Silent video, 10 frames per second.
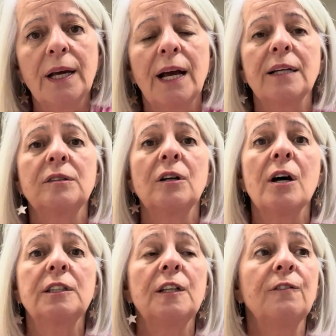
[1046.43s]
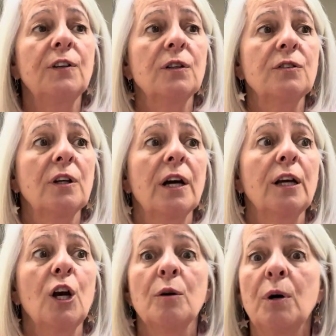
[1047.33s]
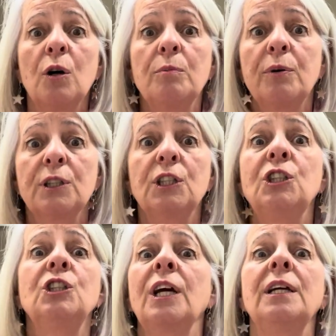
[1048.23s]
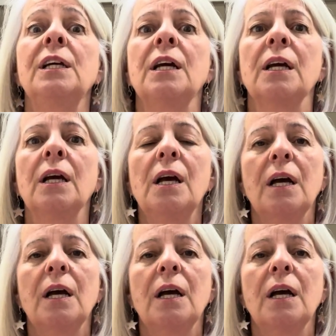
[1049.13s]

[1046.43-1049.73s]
Anxiety feels like my whole body's shaking.